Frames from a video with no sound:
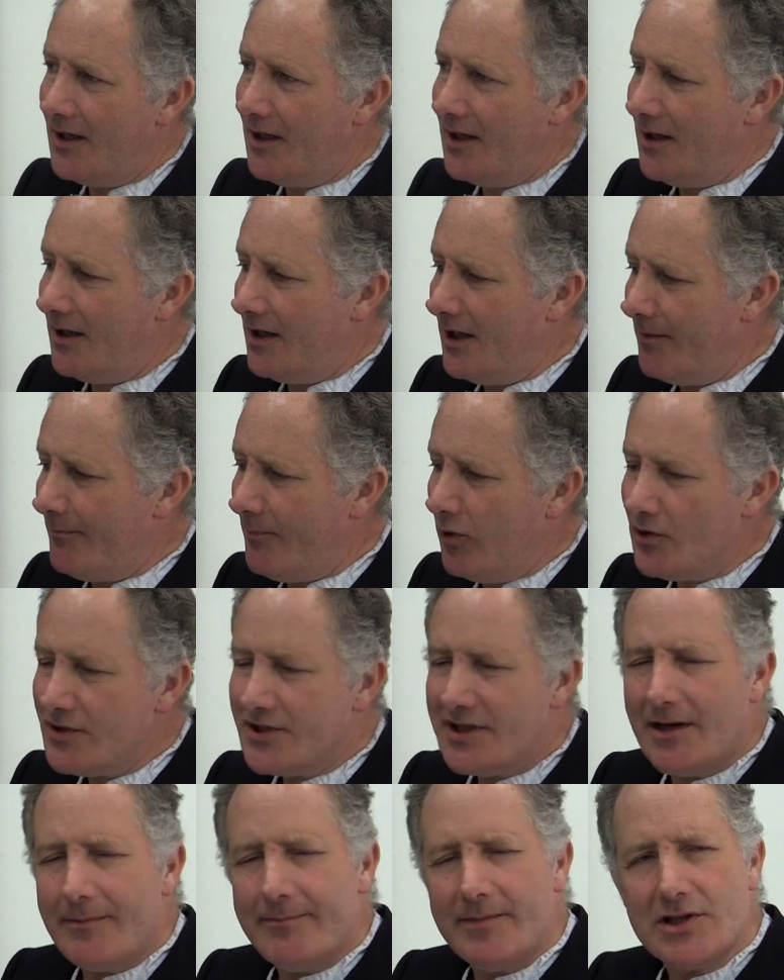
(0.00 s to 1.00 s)

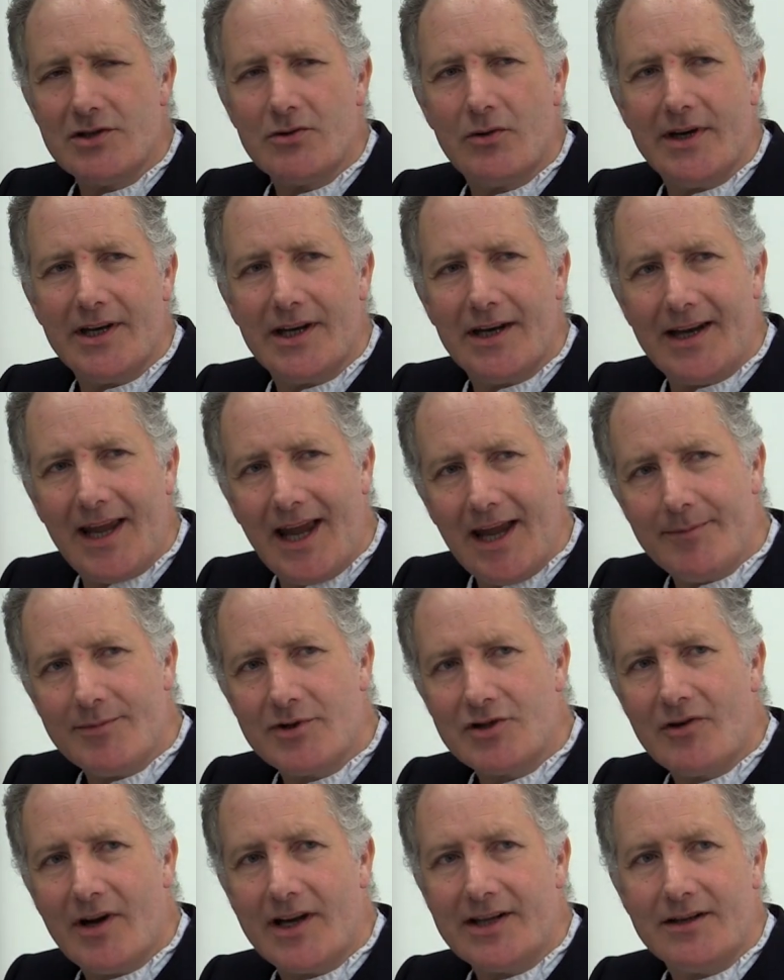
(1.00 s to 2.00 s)
in between an
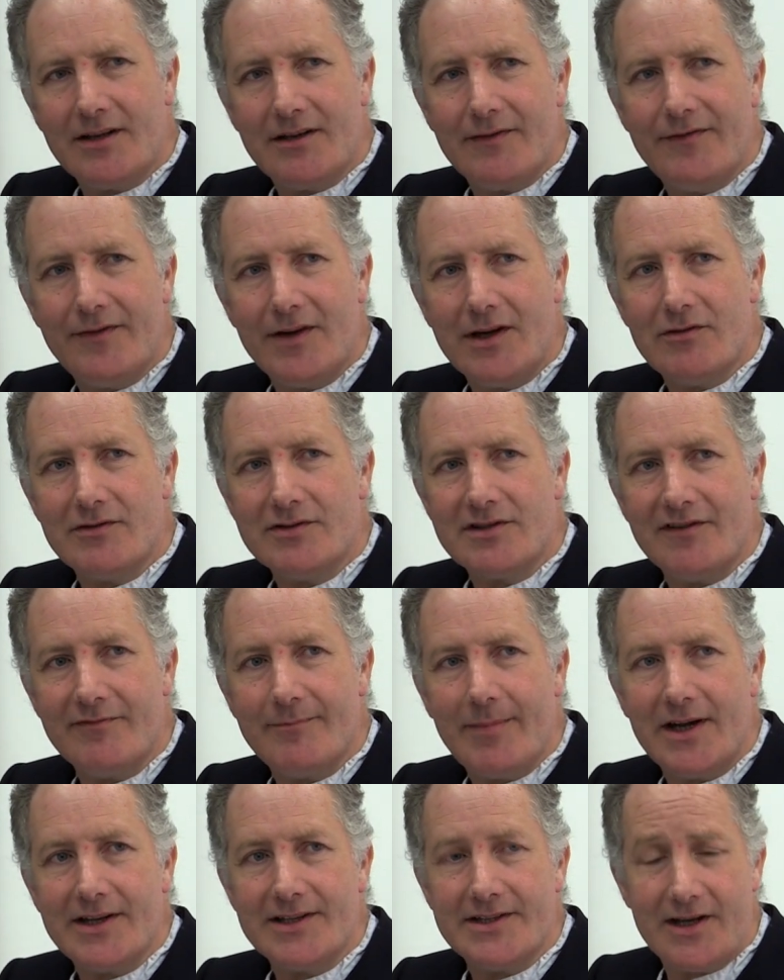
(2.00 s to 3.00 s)
abstract and a
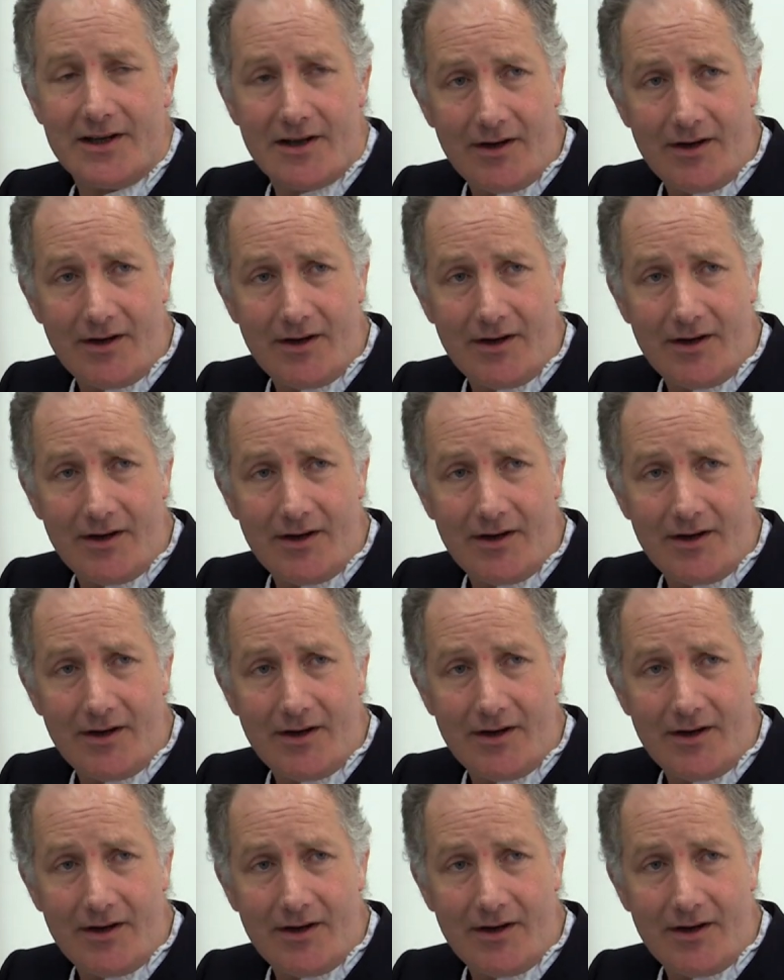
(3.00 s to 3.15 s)
figurative painting,